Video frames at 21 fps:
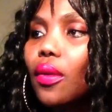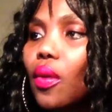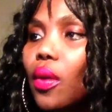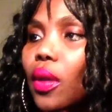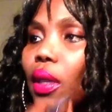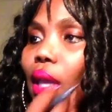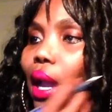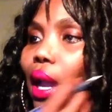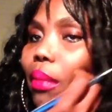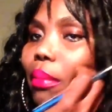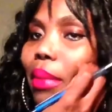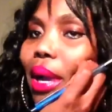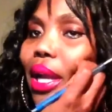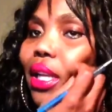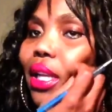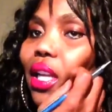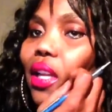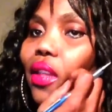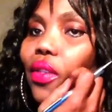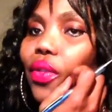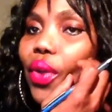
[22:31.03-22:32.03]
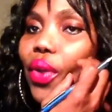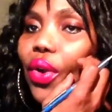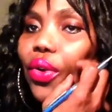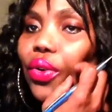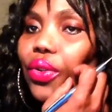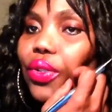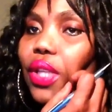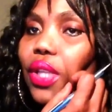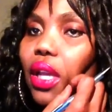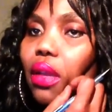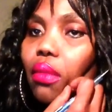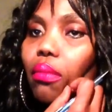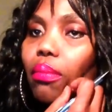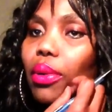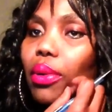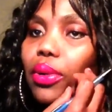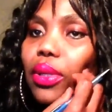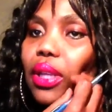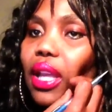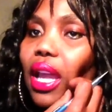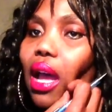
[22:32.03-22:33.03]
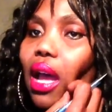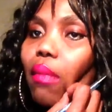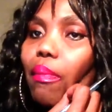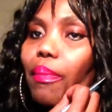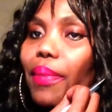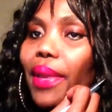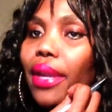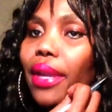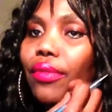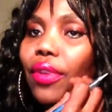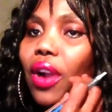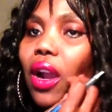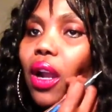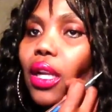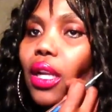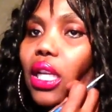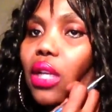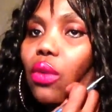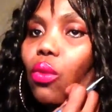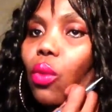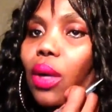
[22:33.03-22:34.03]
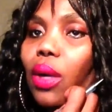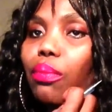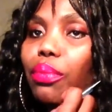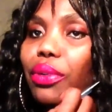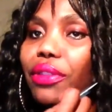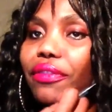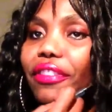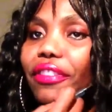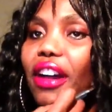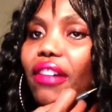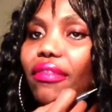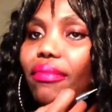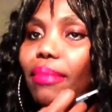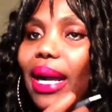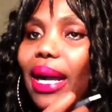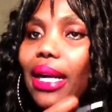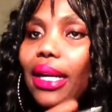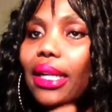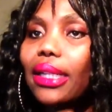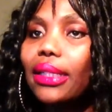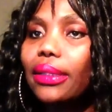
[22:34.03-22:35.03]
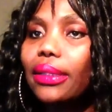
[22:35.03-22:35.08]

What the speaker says: Yeah, Monday and Thursday, boot camp and running, 1.5 mile.